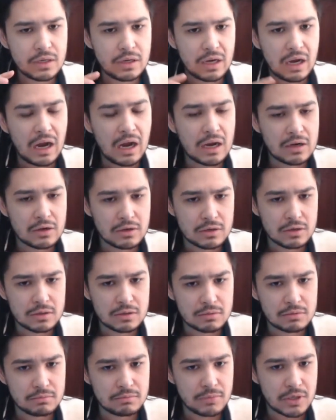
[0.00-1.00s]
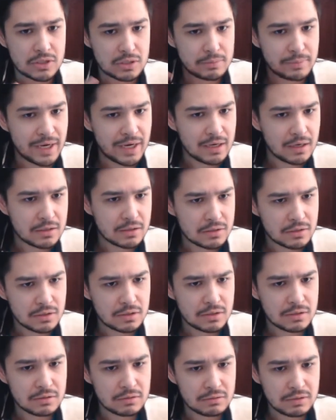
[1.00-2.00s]
honor Martian
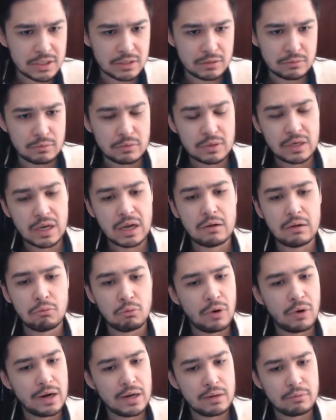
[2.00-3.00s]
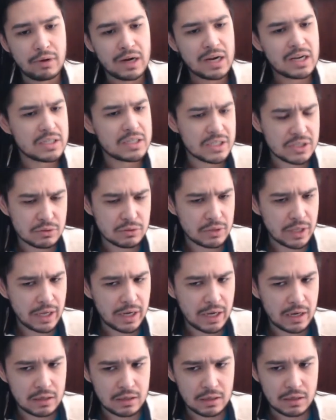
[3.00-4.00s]
Manhunter? You know, why did she do
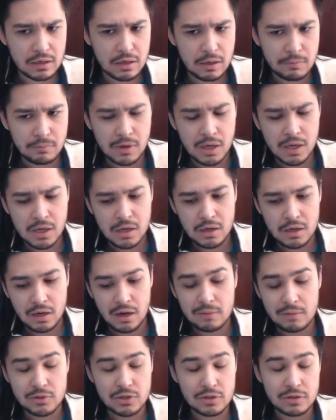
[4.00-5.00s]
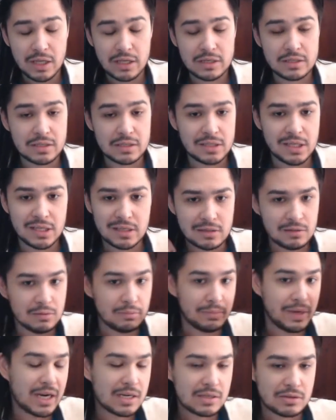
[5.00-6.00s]
that? I'm sure that's just like little
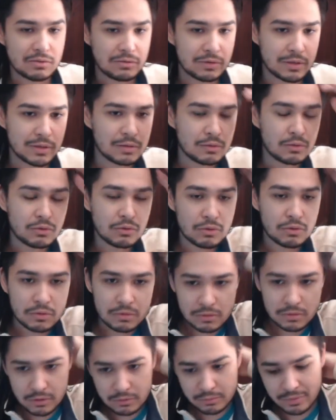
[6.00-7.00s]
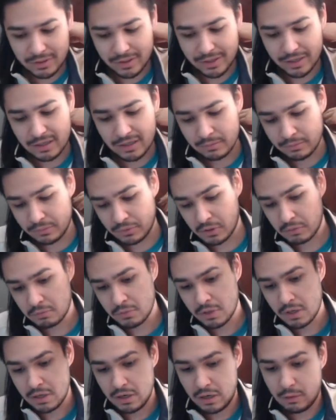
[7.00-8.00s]
backstory lore they're building up, but
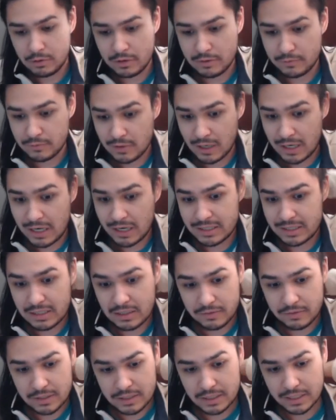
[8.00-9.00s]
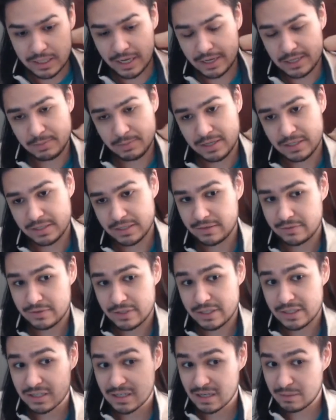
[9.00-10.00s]
I wonder if we're going to delve into that, especially if
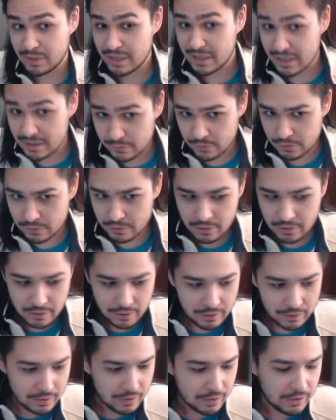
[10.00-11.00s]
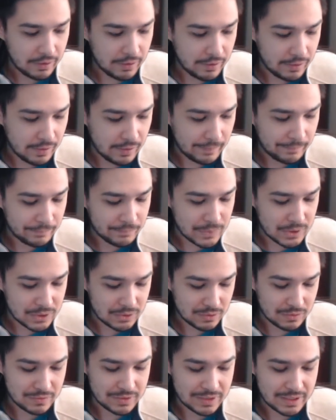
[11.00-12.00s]
she is going to be evil.
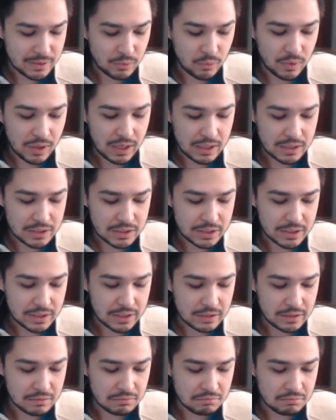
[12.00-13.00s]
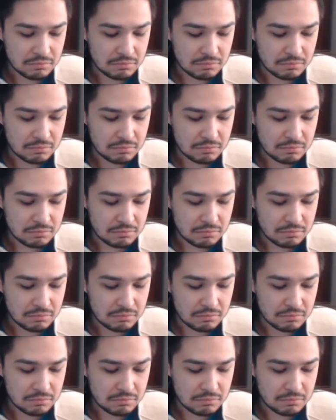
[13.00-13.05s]
Sort of see why she